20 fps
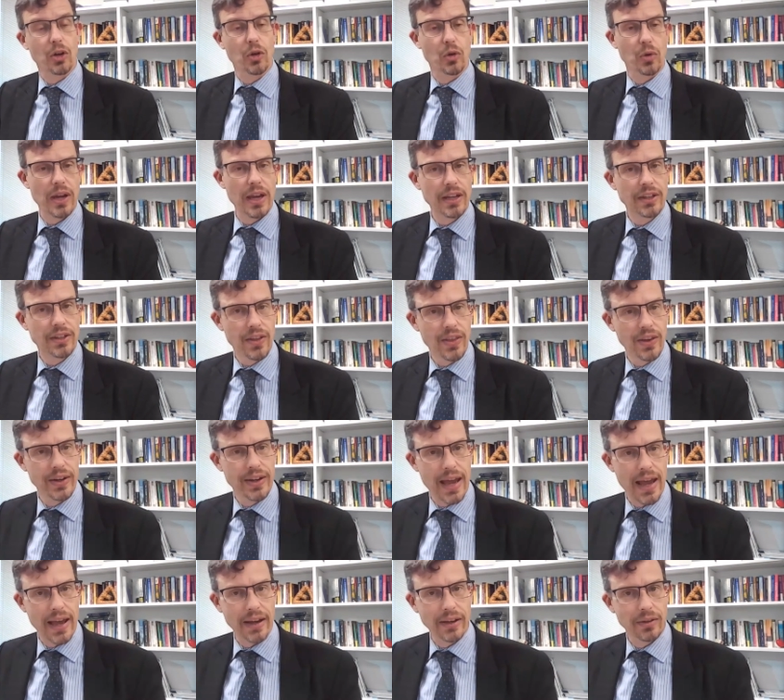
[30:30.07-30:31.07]
agreed to
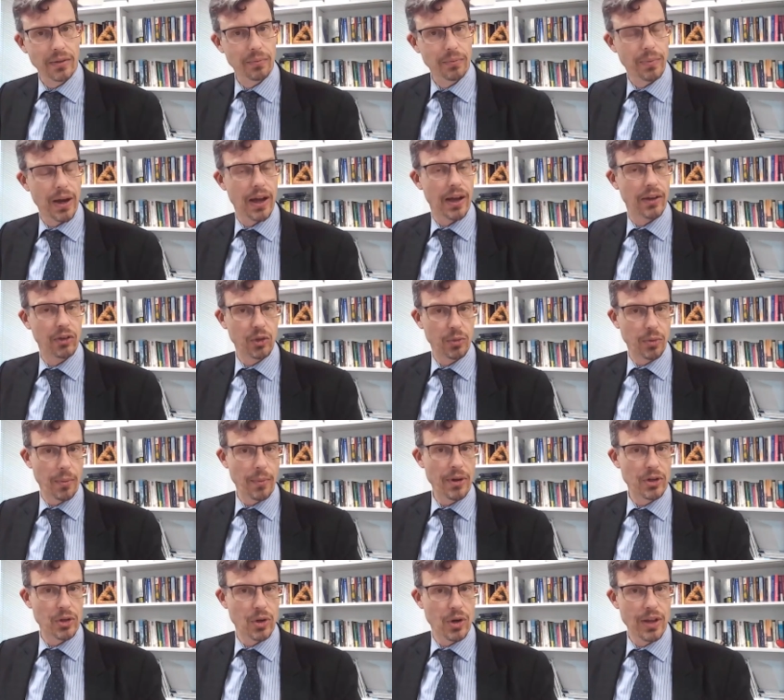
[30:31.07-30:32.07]
the debt by a
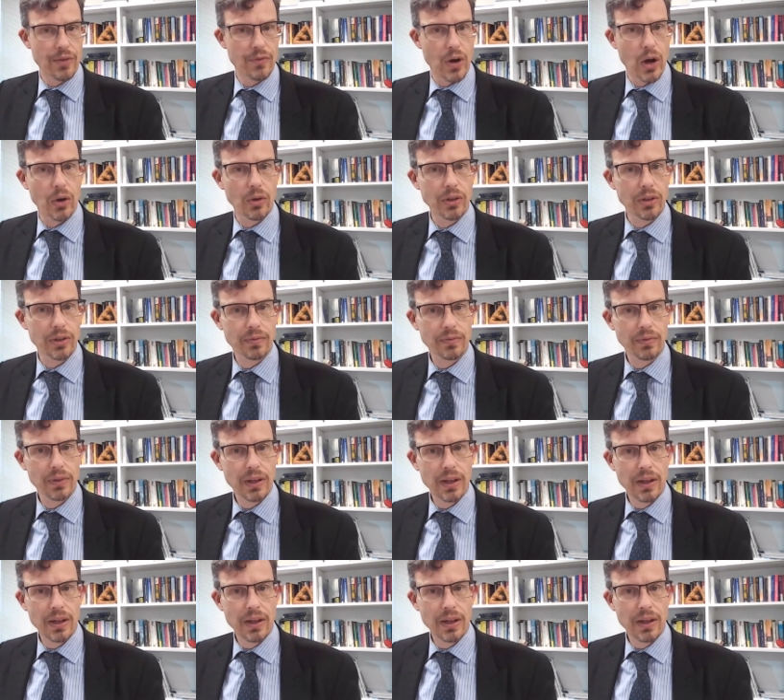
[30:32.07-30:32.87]
supermajority vote,